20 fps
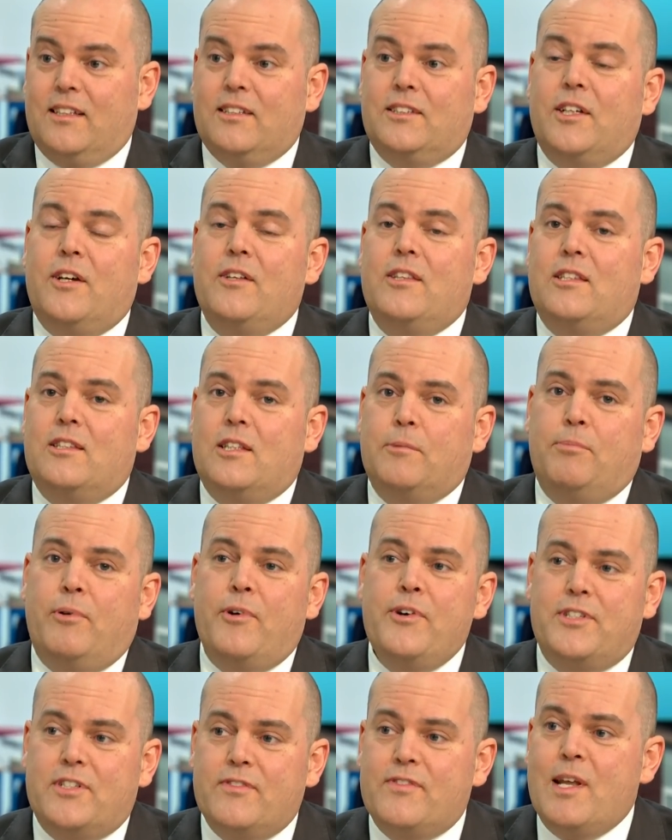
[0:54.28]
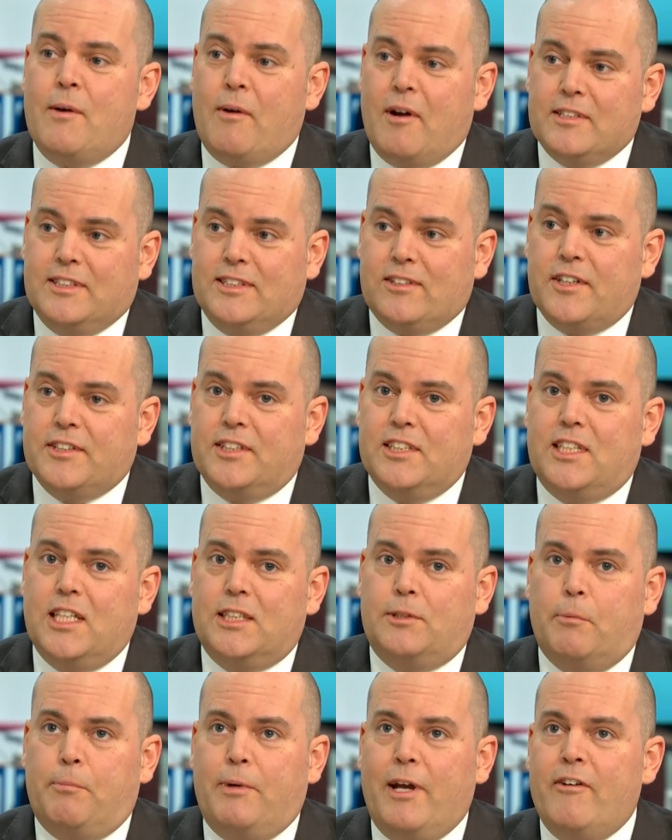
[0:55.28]
more... So the point of No Outsiders
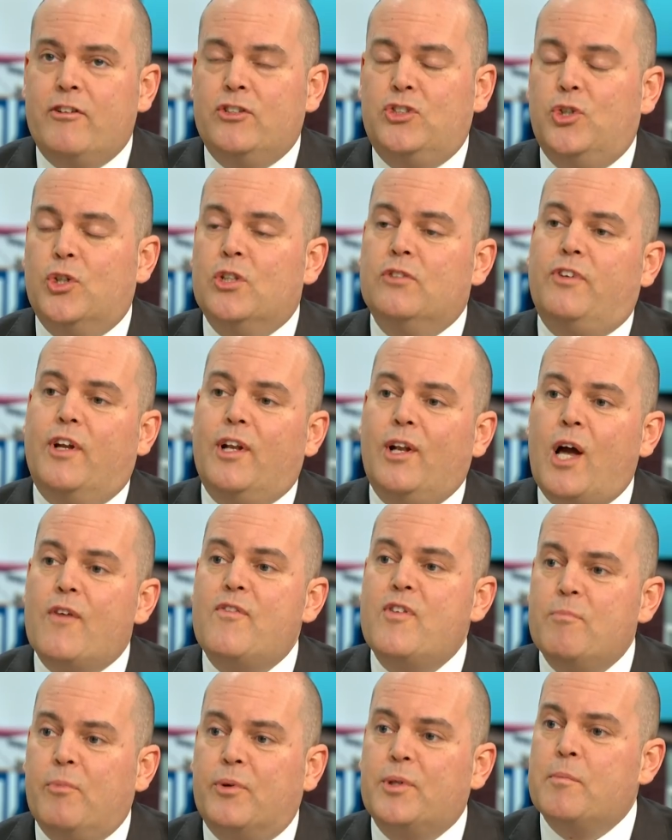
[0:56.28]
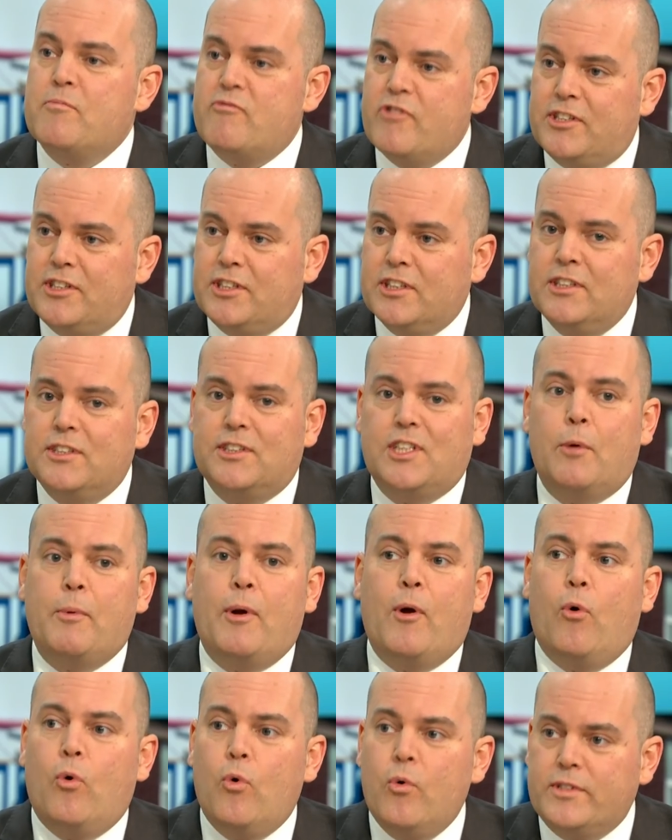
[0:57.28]
is preparing children for life in modern Britain. So
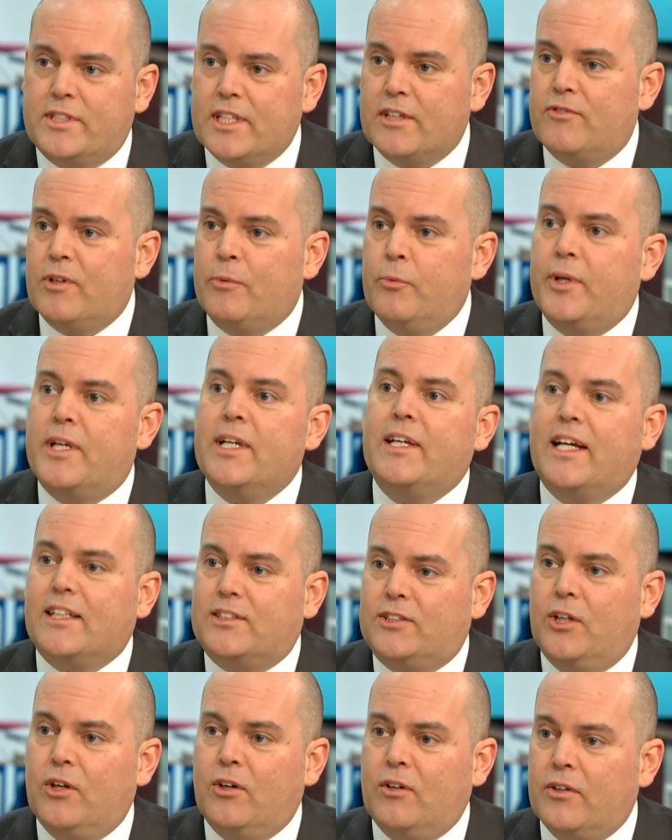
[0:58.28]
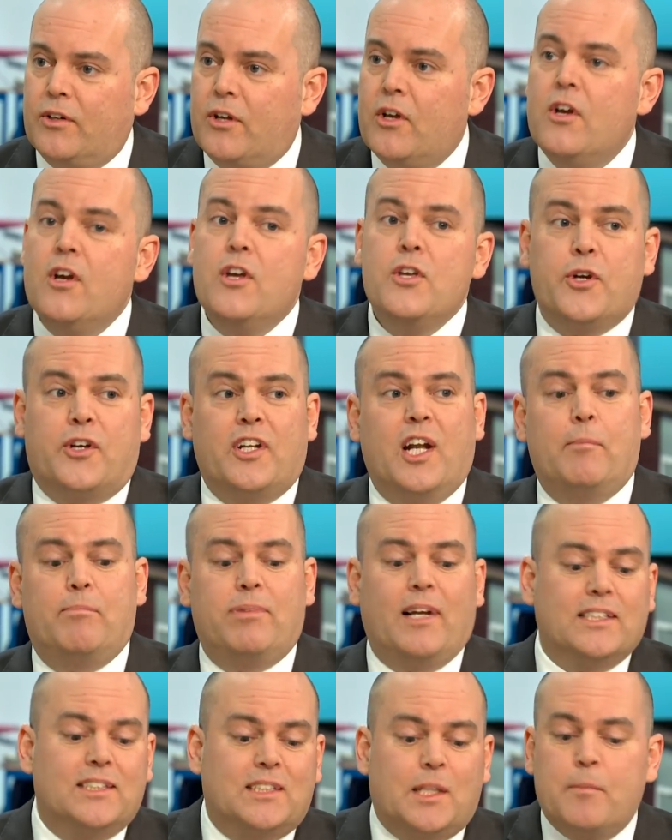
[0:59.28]
we're all different. We can get along. You can
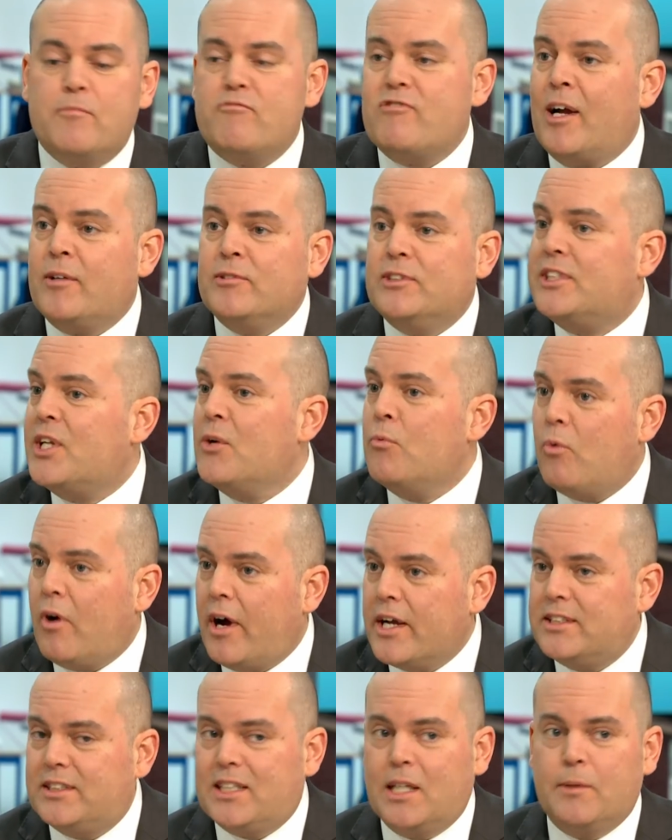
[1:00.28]
have black skin, brown skin, white